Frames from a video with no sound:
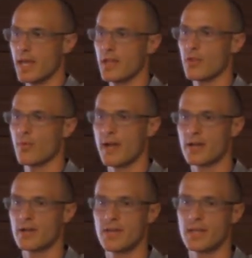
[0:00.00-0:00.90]
And the
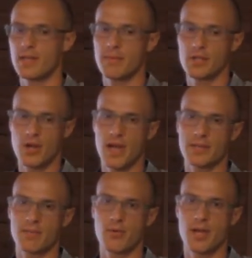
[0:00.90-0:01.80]
record that he'd be trying
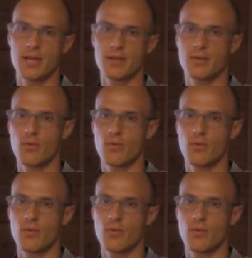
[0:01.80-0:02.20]
to break